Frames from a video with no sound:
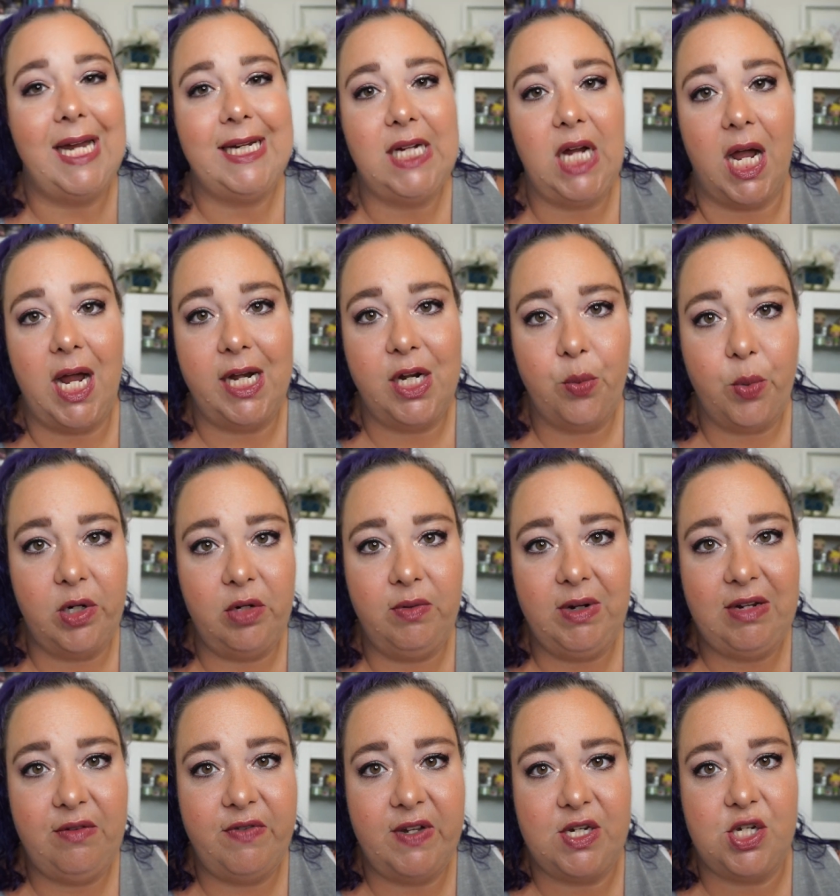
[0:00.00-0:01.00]
I kind of want to
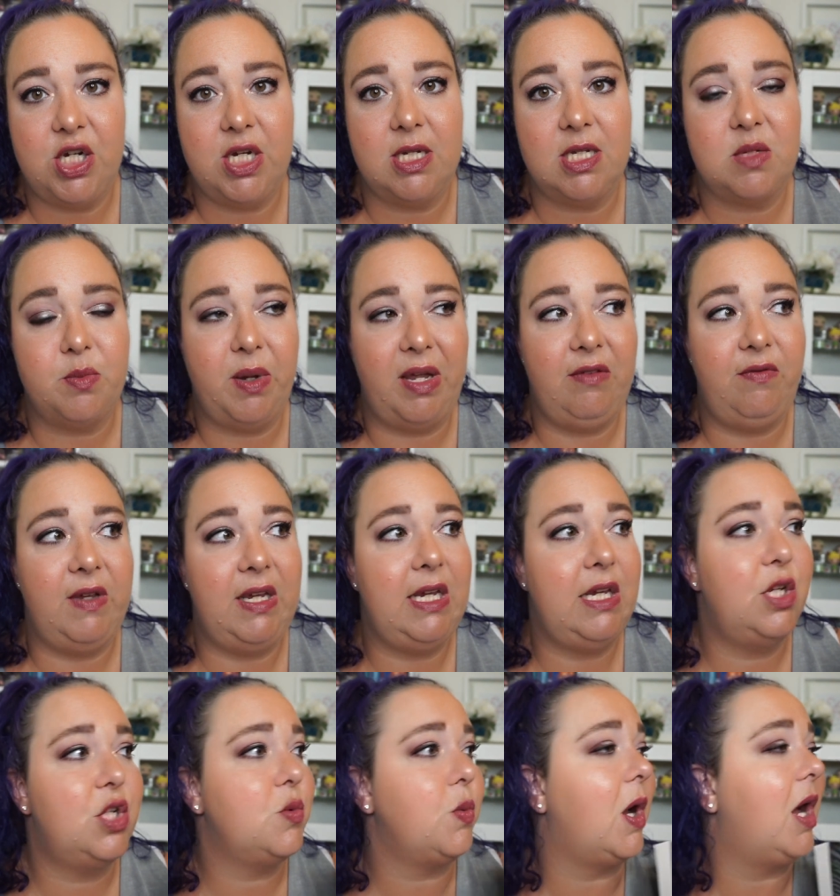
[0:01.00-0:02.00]
read Vicious by
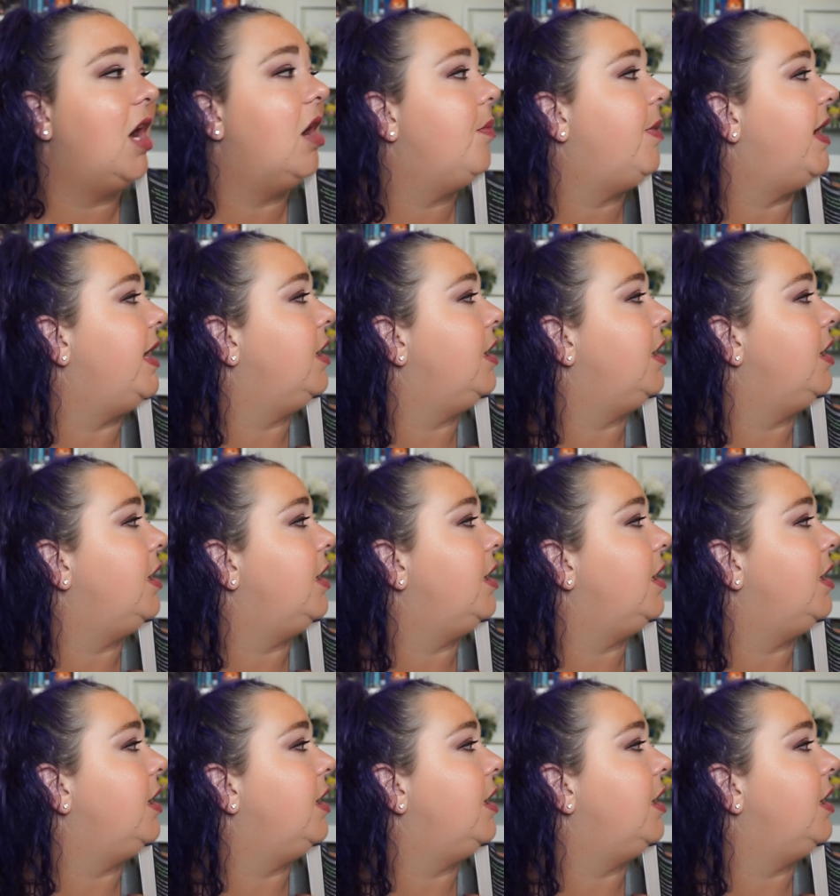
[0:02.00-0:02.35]
V.E. Schwab.